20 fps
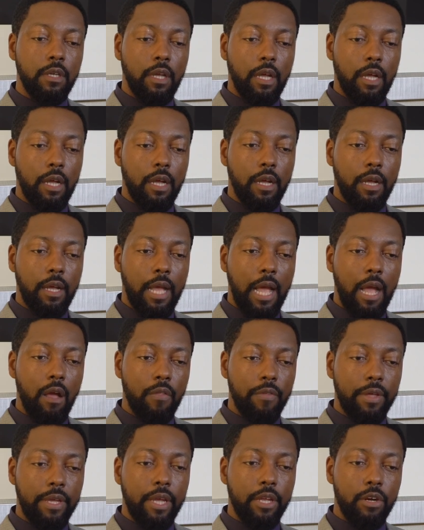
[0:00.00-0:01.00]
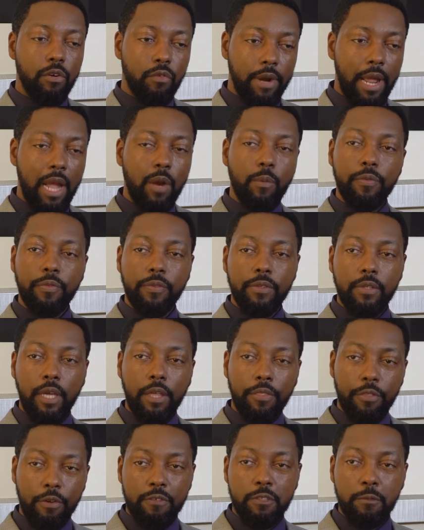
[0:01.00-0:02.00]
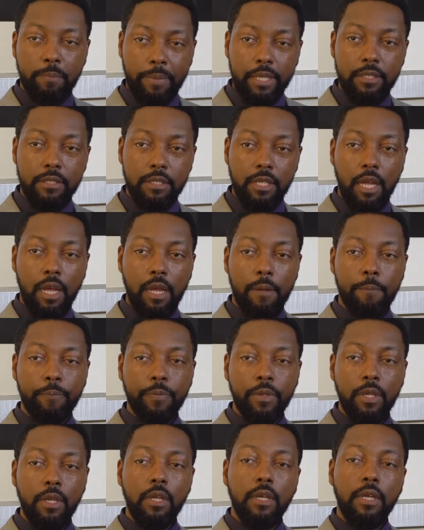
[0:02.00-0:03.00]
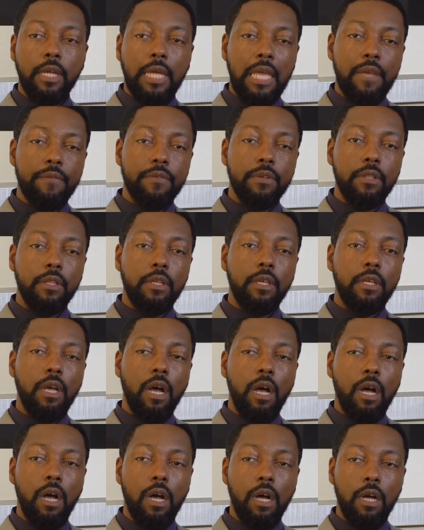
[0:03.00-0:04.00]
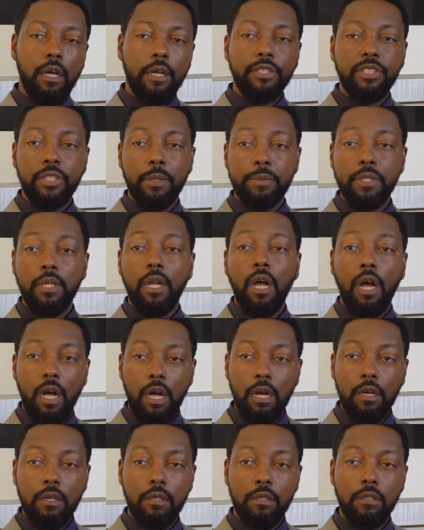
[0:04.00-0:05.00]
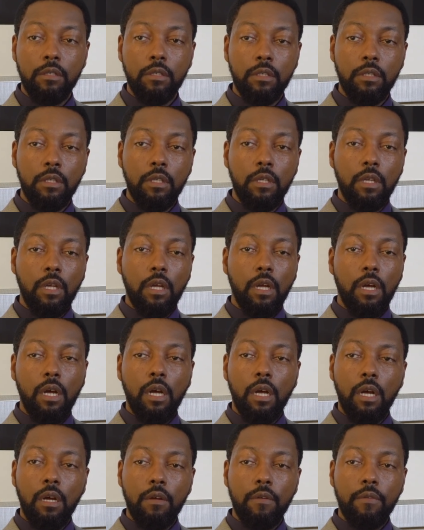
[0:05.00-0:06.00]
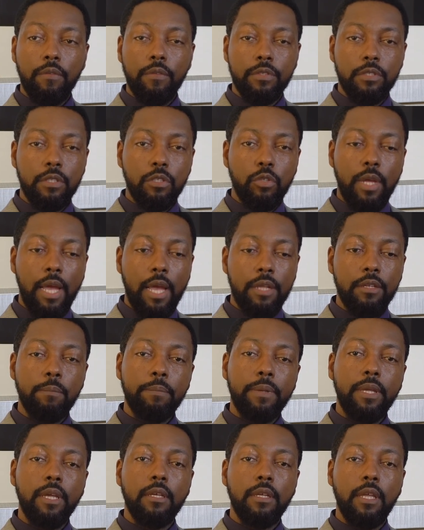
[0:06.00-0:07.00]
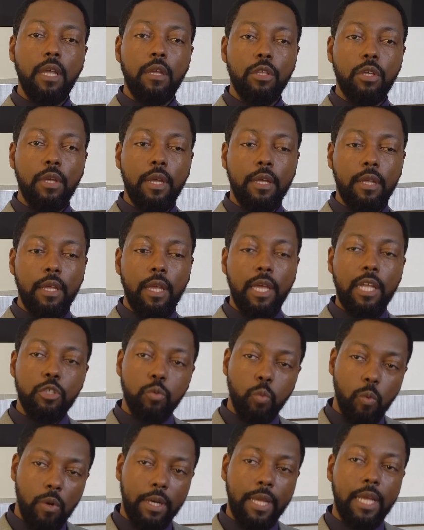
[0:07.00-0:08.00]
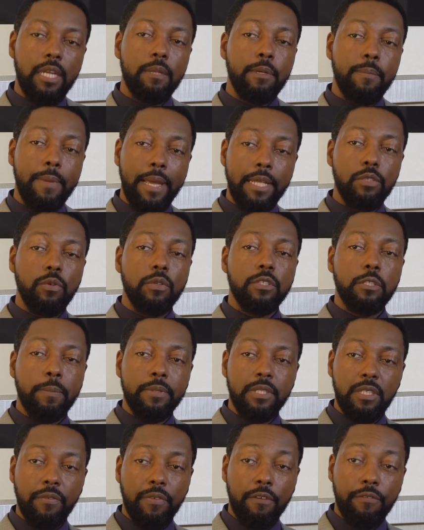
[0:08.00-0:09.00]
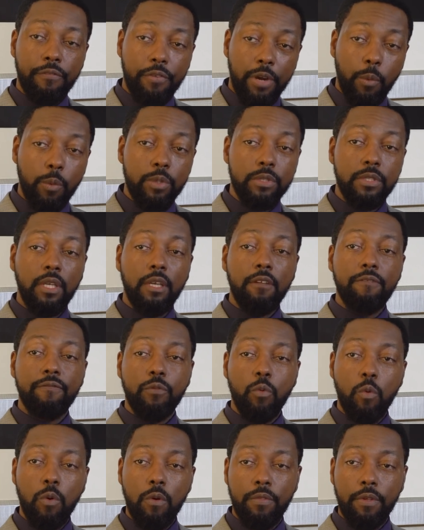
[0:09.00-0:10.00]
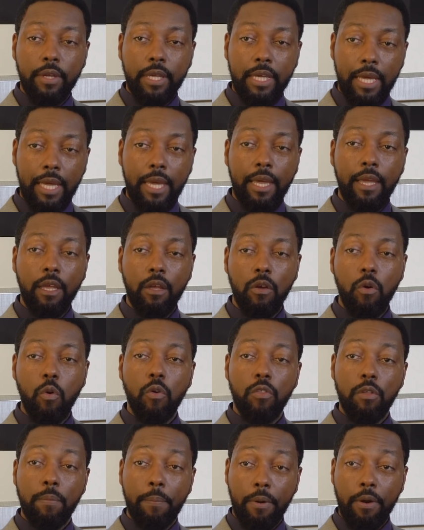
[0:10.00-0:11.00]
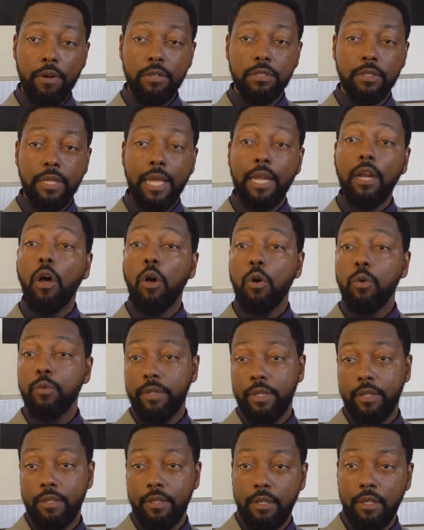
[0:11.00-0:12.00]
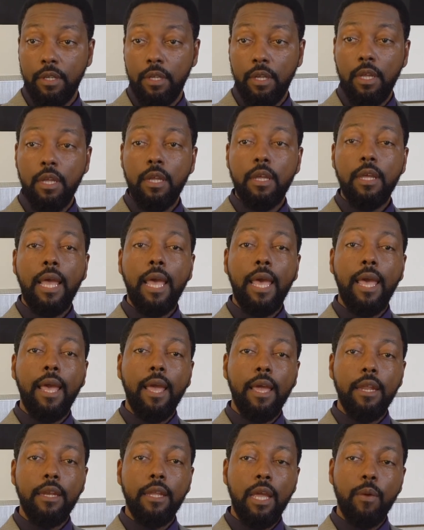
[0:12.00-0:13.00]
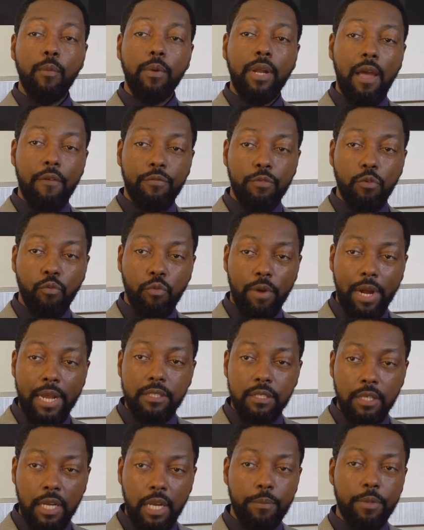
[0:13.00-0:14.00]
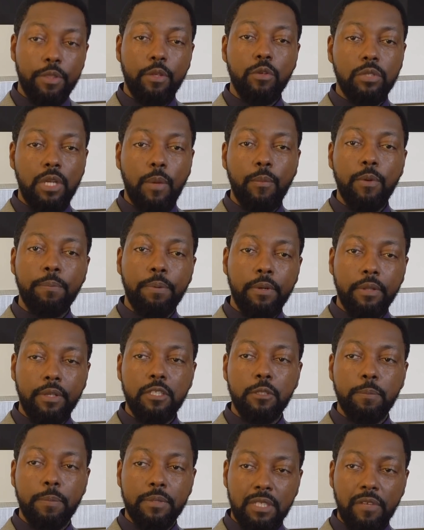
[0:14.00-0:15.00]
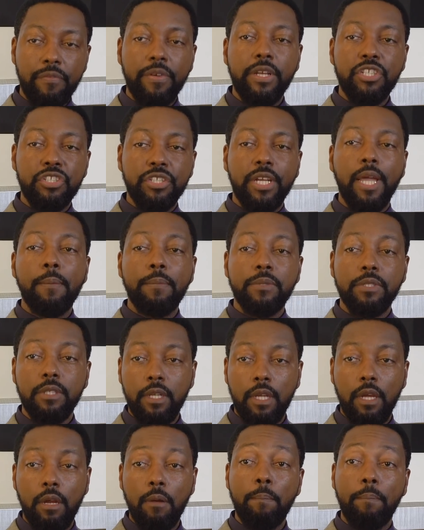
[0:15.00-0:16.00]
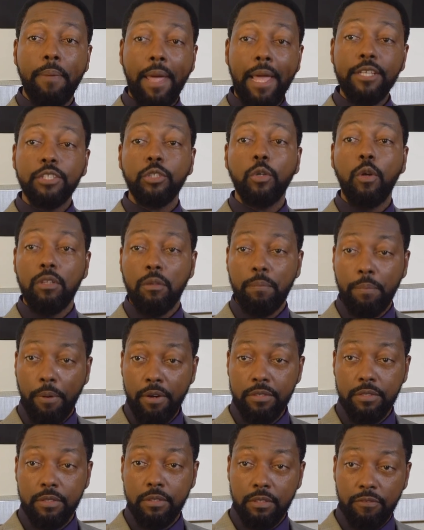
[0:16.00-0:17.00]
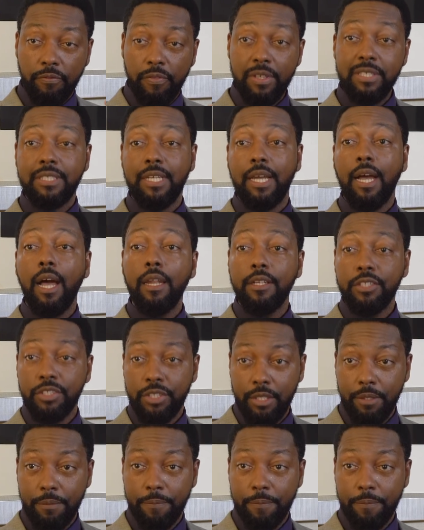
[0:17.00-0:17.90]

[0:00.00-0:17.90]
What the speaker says: how they interact with the ether of space-time. Even the Egyptian Ankh, you had to be, each one had to be made to a specific frequency for the king or the person that owned it. And it would have to resonate with you. So they would put these specific gems in there based on the person's physiology.